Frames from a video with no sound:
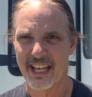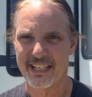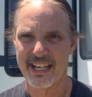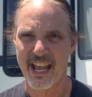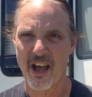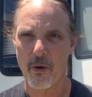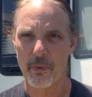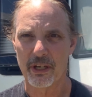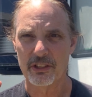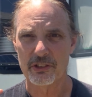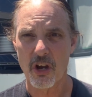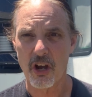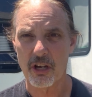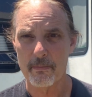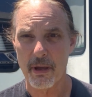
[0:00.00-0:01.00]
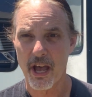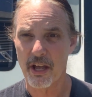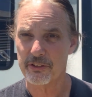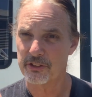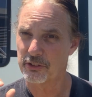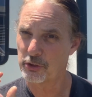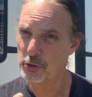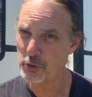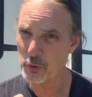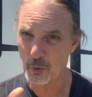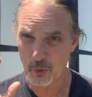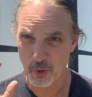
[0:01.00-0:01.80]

Now we can talk about the two